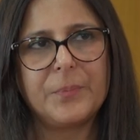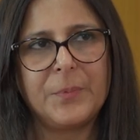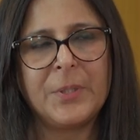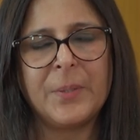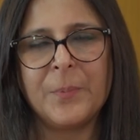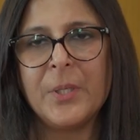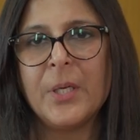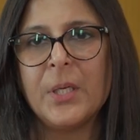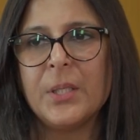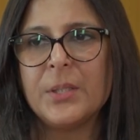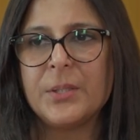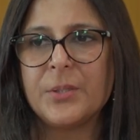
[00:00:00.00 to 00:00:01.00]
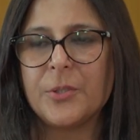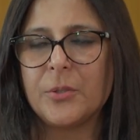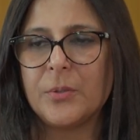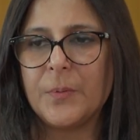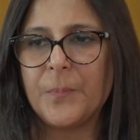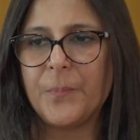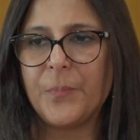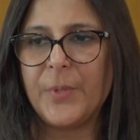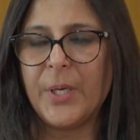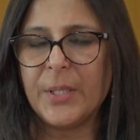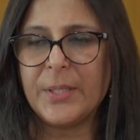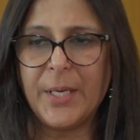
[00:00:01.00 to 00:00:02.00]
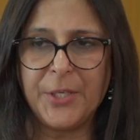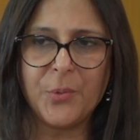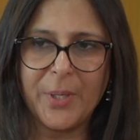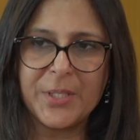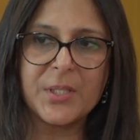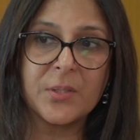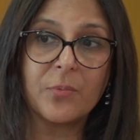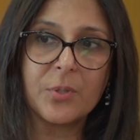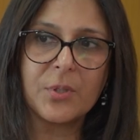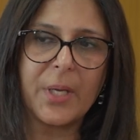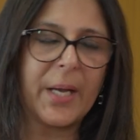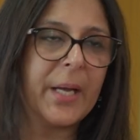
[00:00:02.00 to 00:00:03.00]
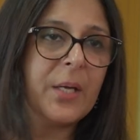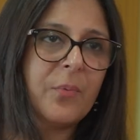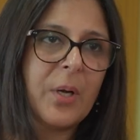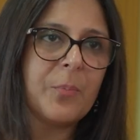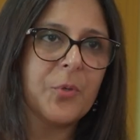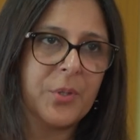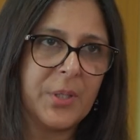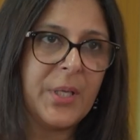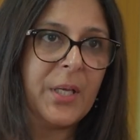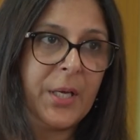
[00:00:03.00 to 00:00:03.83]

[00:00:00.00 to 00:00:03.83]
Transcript: Yeah. So yeah, thank you. I just want to add one more thing.